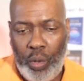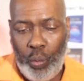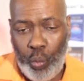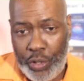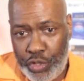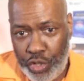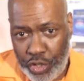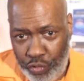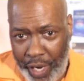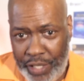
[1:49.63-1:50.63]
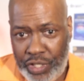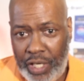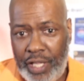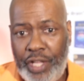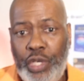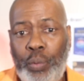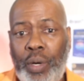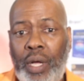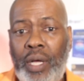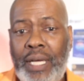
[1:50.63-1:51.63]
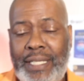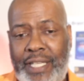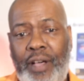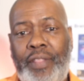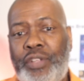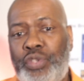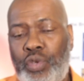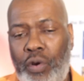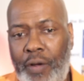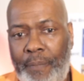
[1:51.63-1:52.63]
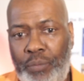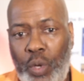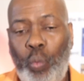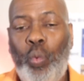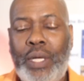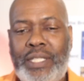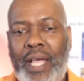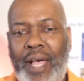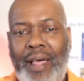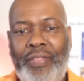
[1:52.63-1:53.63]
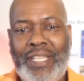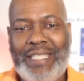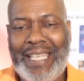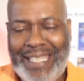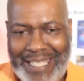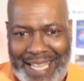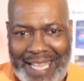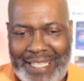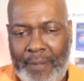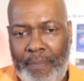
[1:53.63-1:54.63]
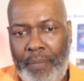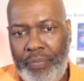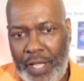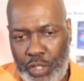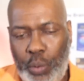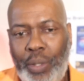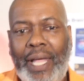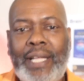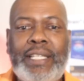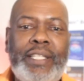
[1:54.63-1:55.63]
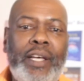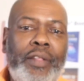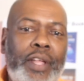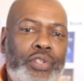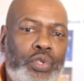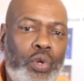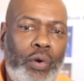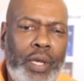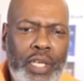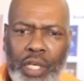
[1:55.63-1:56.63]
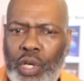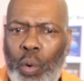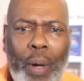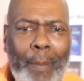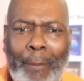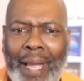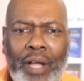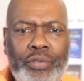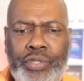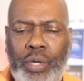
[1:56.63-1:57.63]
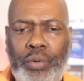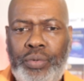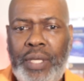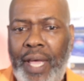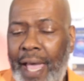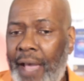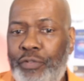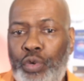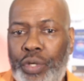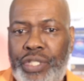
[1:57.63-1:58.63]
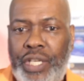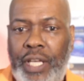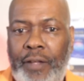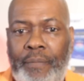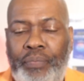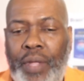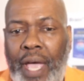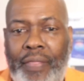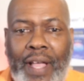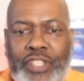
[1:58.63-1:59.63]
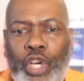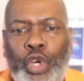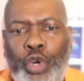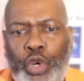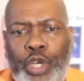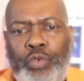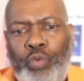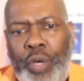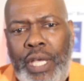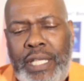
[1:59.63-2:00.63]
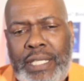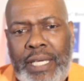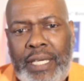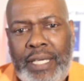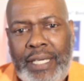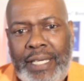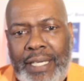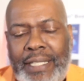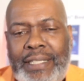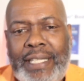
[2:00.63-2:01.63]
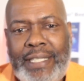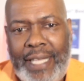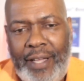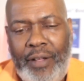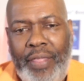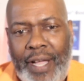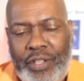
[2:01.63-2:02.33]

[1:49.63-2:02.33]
what's the tragedy that you want to tell that story? What's the success that you would like to tell that story? What milestones have you achieved? And that's a good reason to tell that